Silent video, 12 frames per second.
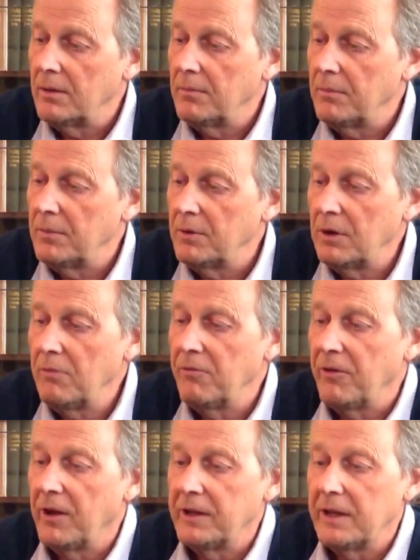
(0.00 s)
you don't
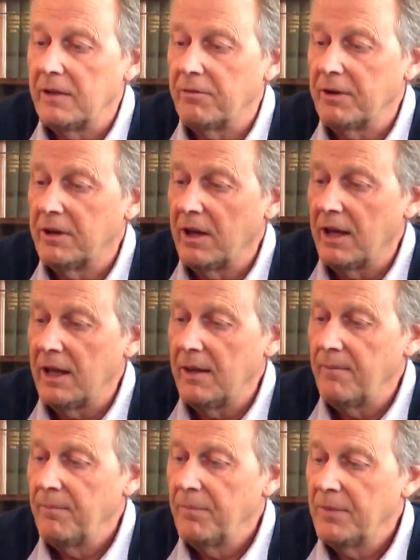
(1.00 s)
find it every day,
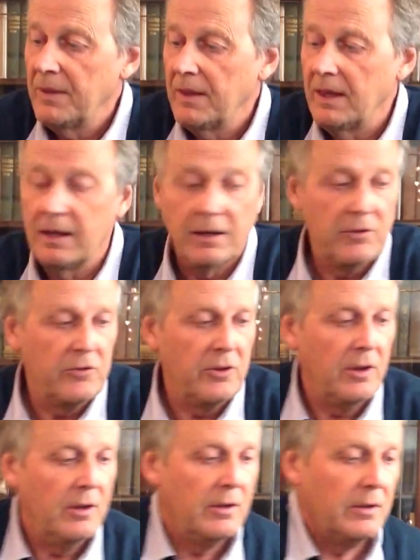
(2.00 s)
and it's a
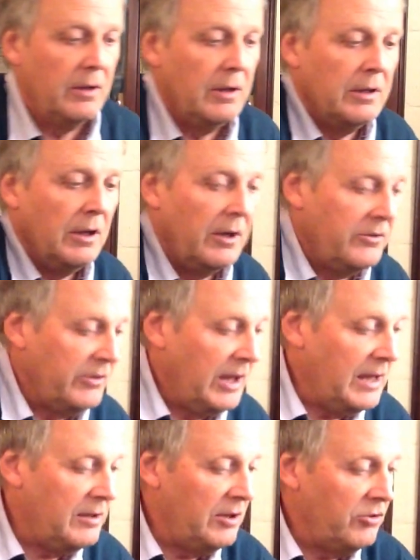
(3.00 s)
nice
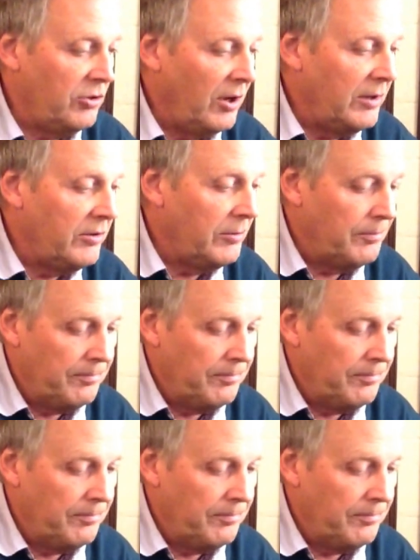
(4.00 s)
Kentish item.